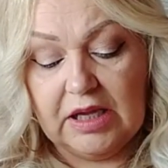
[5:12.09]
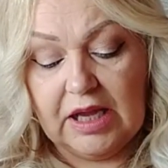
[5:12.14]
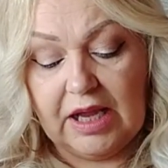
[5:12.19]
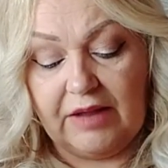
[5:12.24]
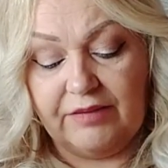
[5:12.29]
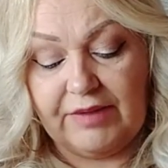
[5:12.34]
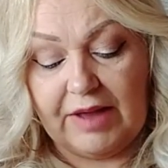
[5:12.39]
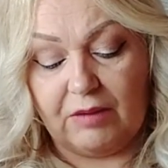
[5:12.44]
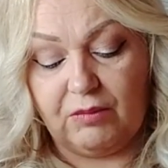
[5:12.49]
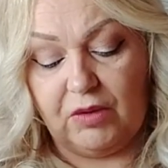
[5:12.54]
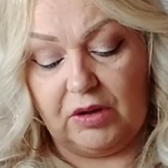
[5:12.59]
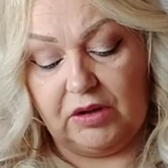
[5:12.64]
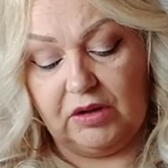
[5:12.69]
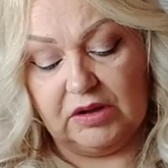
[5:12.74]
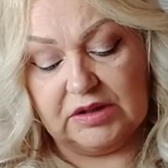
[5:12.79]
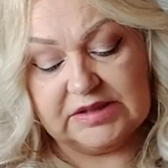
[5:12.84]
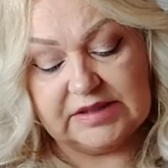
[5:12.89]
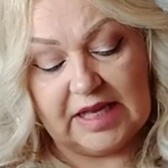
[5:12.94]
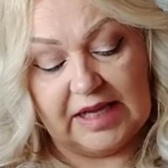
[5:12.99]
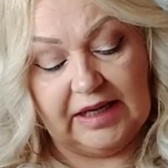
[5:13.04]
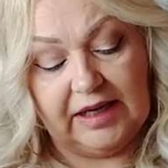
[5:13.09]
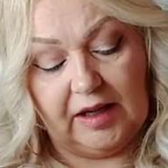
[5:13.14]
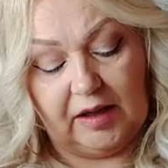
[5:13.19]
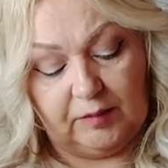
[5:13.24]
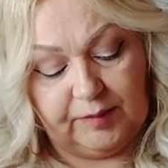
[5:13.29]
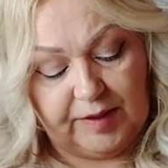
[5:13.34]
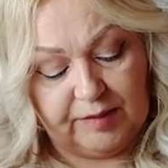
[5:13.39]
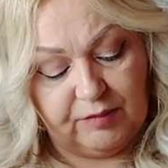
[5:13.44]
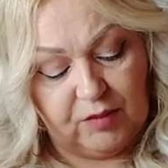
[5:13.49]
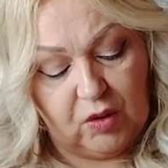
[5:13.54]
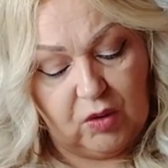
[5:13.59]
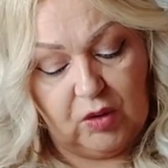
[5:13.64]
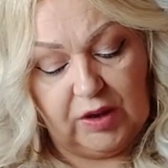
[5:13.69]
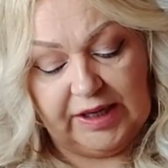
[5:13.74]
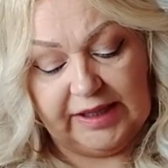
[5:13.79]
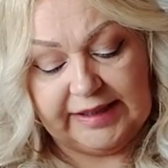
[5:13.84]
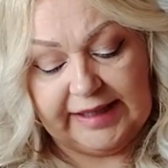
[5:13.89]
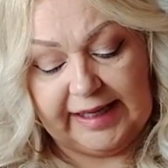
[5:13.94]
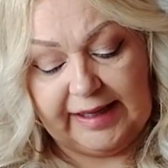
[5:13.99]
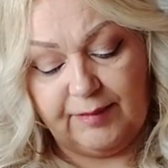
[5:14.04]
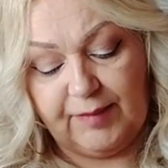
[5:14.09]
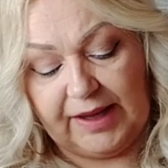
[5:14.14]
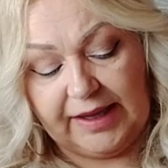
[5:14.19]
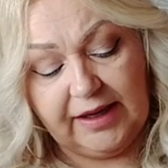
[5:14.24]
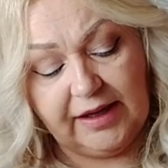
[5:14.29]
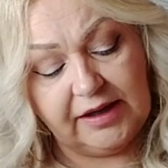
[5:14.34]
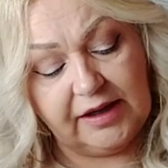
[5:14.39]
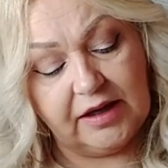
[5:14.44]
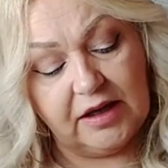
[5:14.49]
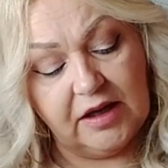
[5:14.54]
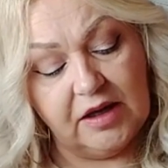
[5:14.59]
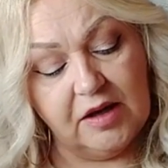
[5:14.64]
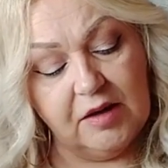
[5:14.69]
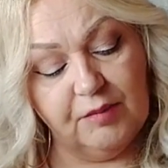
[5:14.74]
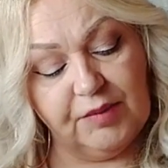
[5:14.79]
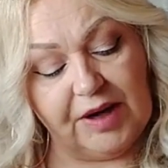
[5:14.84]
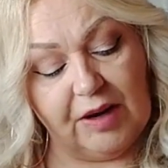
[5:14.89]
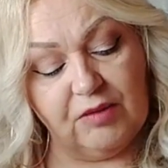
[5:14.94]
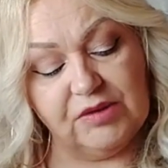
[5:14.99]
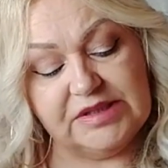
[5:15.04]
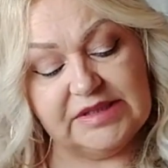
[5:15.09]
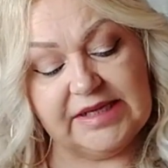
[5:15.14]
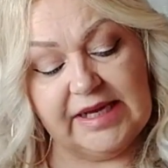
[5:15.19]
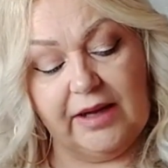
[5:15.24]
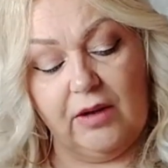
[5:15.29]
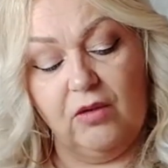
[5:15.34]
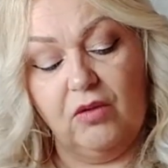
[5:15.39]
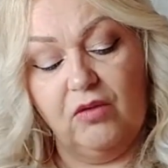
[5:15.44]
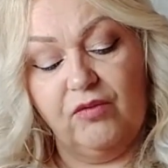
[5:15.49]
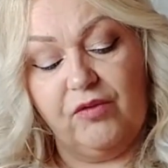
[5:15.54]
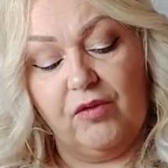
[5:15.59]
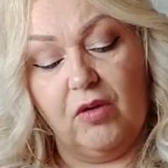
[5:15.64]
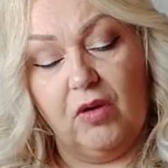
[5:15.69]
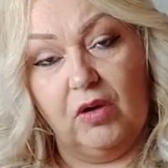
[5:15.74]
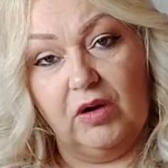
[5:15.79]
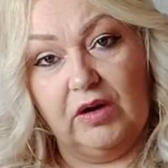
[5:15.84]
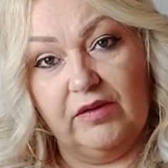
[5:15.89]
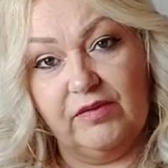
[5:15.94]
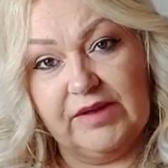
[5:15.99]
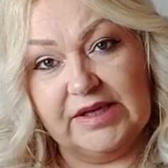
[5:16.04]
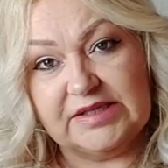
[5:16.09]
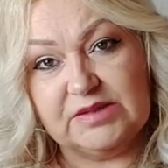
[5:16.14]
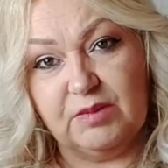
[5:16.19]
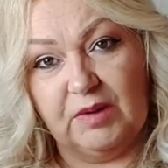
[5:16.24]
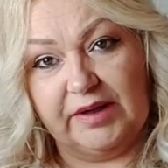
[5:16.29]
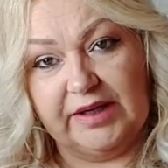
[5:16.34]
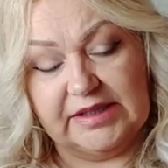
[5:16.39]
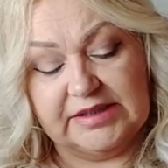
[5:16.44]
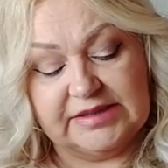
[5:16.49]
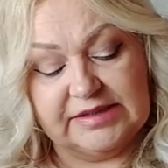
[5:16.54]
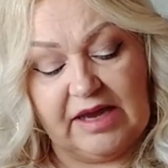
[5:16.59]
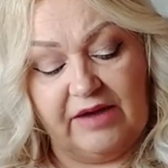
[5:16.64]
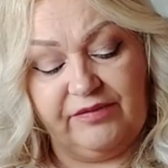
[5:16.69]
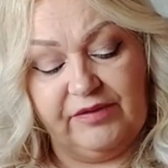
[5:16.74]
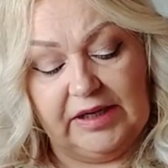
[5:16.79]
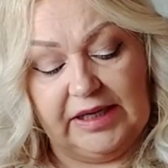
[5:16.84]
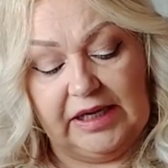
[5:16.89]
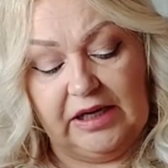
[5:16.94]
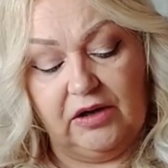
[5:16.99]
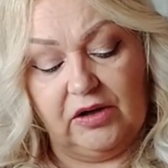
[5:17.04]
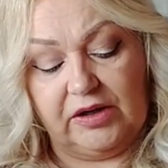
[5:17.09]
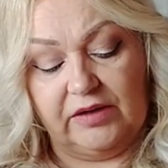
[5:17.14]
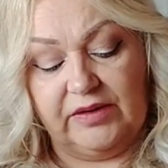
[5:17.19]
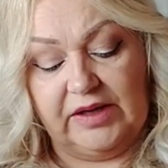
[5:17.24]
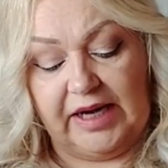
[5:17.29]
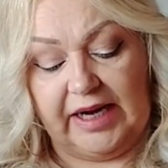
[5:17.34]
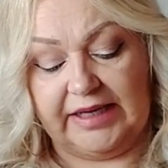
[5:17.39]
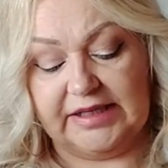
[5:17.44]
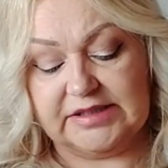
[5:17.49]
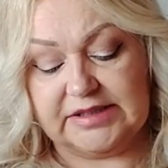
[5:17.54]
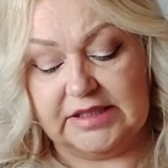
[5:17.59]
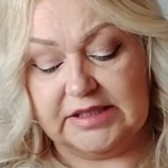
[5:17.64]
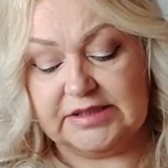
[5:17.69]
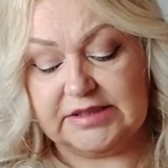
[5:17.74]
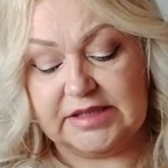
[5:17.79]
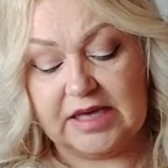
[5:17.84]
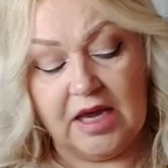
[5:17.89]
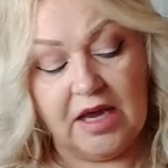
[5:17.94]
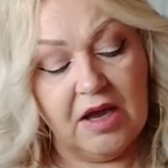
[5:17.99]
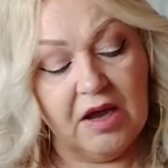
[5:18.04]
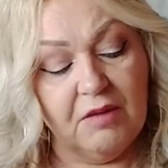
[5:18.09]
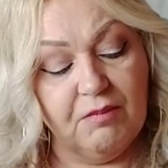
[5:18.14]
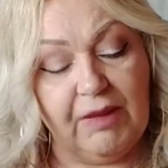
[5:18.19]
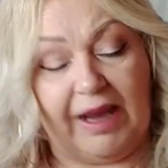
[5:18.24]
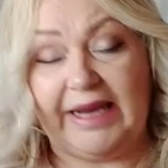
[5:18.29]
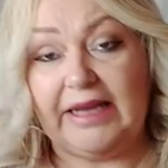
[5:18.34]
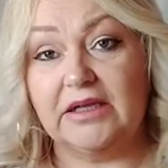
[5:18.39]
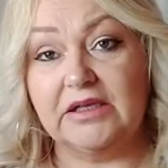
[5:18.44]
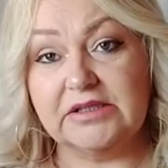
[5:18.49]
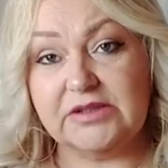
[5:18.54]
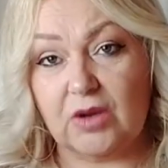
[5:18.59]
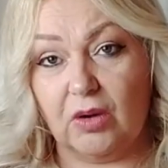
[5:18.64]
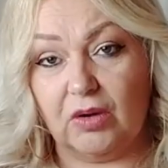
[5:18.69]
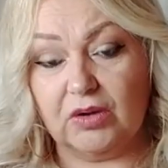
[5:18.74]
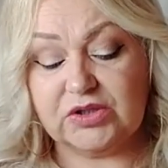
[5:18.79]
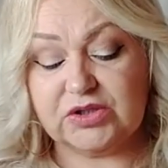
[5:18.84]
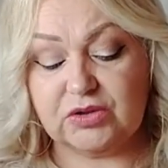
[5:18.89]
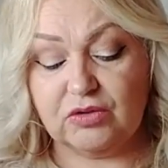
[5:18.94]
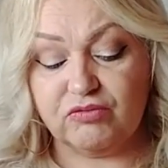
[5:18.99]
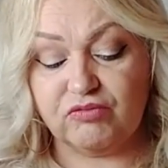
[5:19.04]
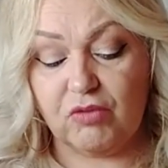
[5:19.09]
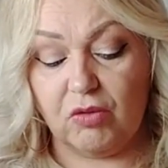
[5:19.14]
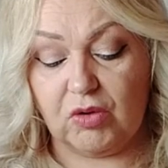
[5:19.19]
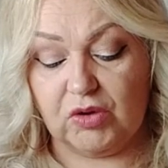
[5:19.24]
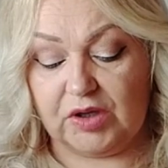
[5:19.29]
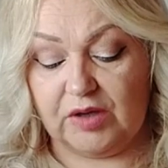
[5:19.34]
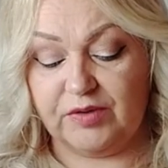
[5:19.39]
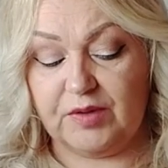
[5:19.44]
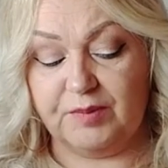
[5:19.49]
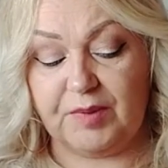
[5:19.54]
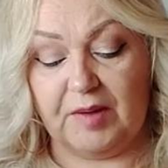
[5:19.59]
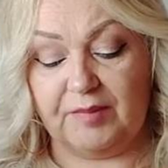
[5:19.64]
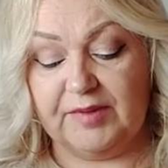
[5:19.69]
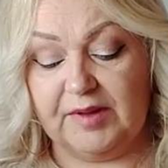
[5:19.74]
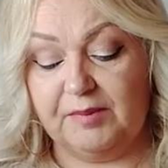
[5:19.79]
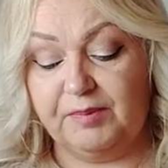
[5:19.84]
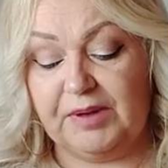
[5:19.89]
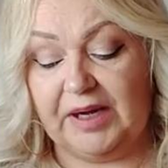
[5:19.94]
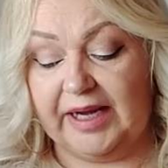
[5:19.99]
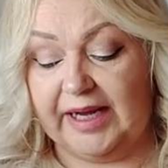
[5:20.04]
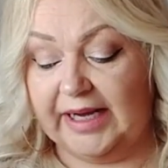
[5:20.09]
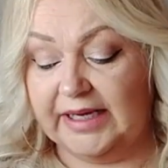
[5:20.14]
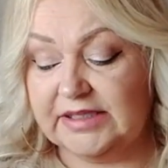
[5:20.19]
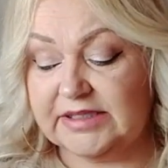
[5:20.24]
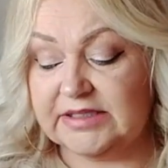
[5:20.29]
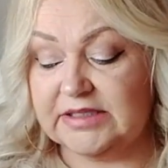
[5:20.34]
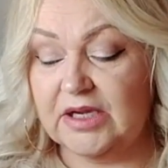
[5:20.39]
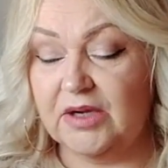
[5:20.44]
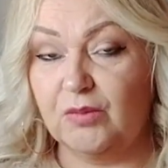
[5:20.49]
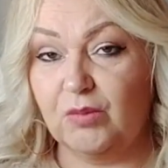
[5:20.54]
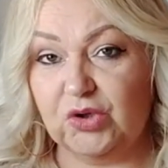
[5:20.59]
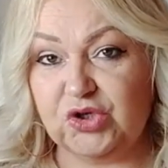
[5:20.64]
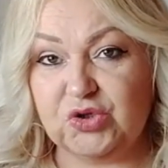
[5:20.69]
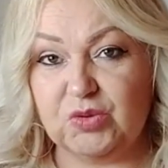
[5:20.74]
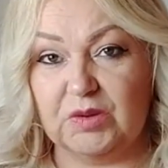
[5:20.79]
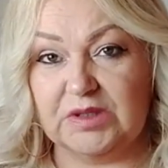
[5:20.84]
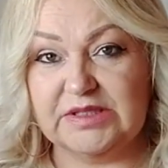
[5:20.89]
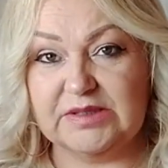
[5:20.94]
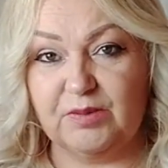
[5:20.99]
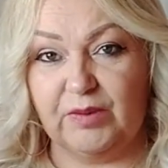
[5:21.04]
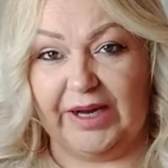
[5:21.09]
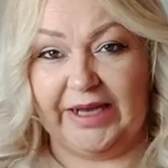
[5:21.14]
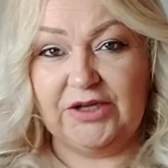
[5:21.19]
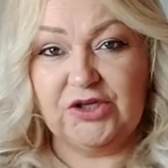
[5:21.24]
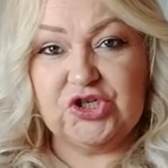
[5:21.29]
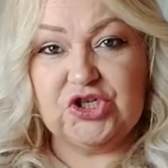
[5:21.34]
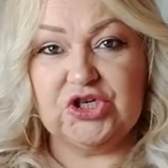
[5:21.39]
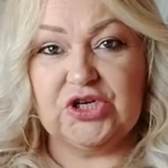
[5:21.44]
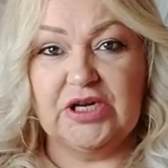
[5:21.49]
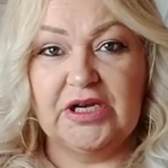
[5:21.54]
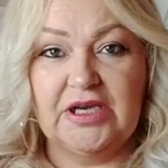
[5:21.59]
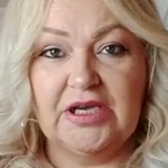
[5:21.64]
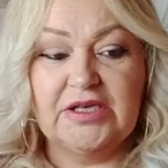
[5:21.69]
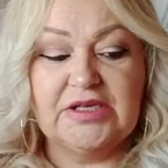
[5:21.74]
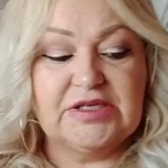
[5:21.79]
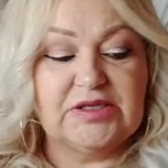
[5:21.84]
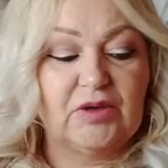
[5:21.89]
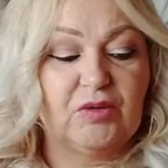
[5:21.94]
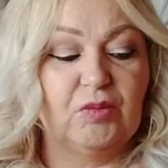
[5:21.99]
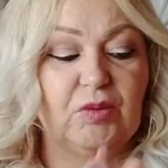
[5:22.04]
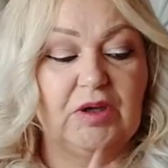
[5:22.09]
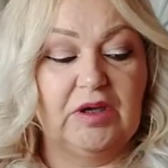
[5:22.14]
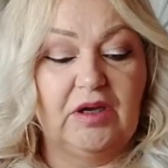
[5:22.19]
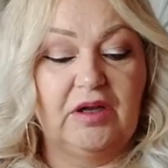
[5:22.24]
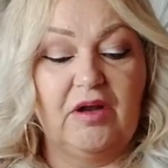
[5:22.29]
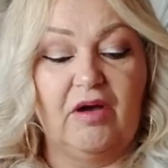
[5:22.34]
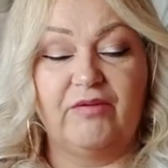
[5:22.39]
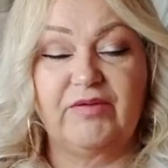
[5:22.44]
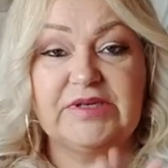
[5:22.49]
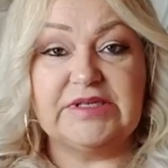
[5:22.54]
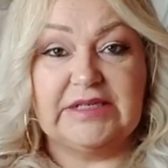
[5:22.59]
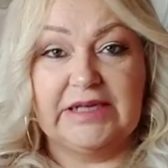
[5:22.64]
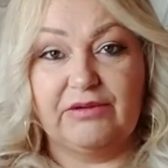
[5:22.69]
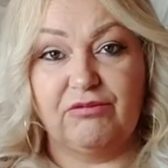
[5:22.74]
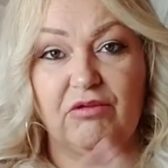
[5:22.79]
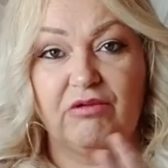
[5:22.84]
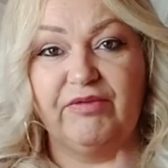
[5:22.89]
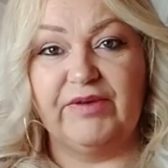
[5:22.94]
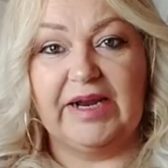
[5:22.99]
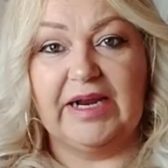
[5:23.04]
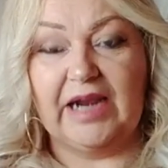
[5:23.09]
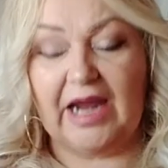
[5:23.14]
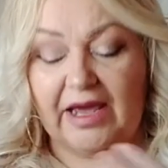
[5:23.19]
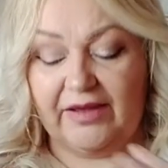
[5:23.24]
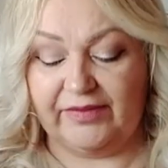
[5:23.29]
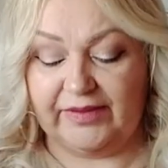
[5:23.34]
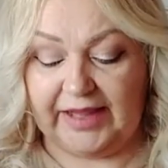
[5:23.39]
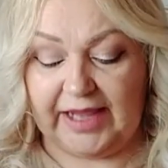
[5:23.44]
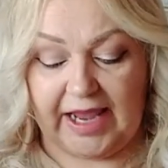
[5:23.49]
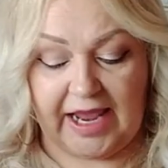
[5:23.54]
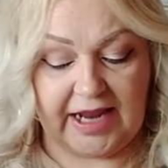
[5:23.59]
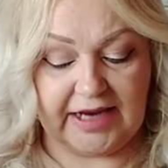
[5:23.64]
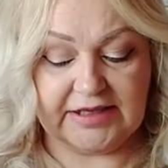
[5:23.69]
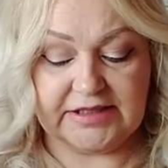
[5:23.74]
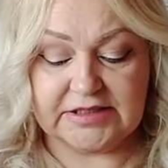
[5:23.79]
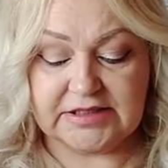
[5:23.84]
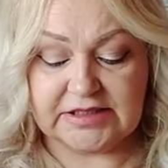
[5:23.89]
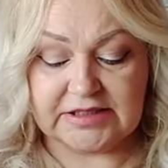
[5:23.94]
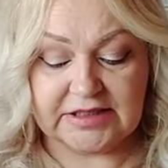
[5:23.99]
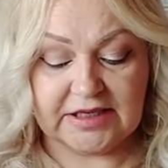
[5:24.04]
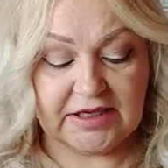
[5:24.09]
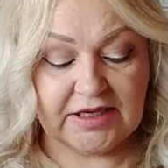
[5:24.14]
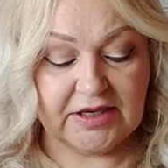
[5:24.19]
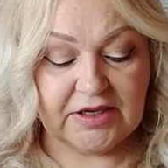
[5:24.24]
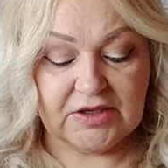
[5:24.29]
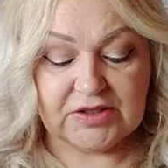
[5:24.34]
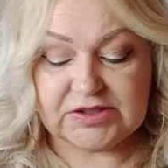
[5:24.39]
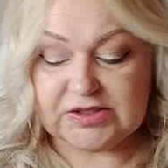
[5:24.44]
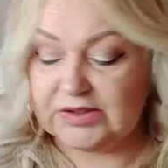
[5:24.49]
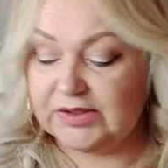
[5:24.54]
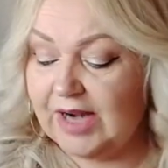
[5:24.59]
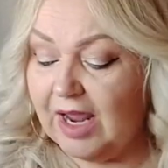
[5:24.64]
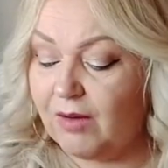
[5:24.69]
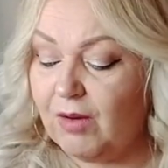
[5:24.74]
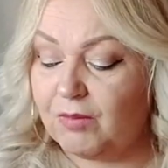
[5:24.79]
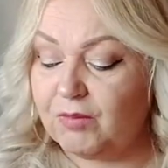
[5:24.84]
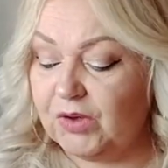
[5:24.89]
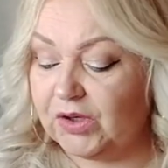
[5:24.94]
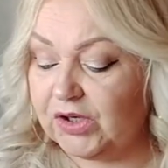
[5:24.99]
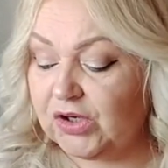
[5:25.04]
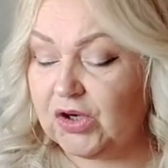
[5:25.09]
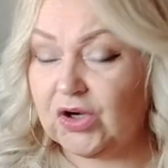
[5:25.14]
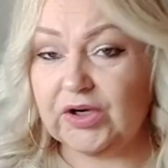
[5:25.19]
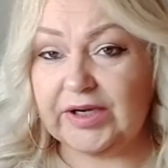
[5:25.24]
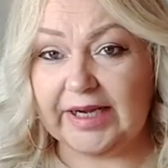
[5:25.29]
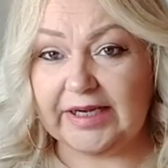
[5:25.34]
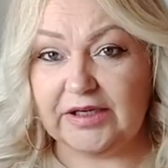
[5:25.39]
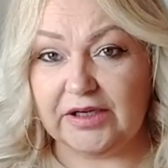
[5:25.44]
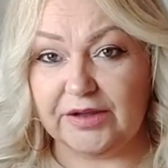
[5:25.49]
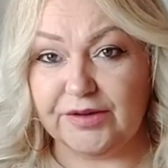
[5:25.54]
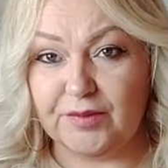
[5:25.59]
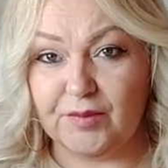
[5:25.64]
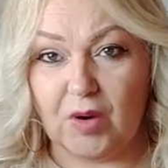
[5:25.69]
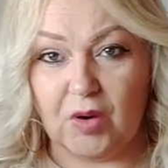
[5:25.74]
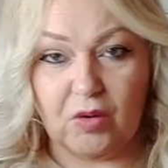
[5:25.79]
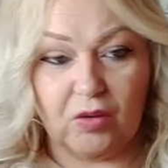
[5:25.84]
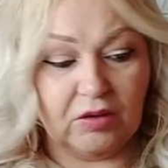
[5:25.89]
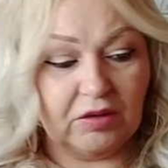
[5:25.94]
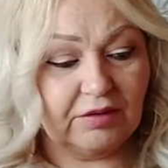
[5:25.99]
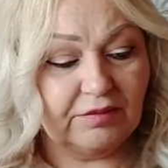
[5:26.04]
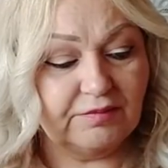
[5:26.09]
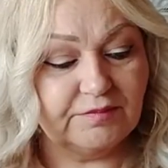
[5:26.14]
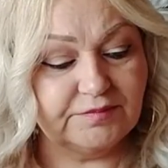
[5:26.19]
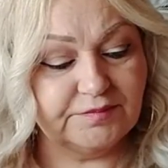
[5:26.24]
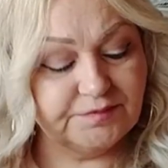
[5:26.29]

And that one looks a little bit more anemic. But I would say overall, this one is definitely looking the nicest. Michael's also wrote on the bottom of the plates which one's which. So we'll obviously reveal at the end. So now I'm going to cut into them all.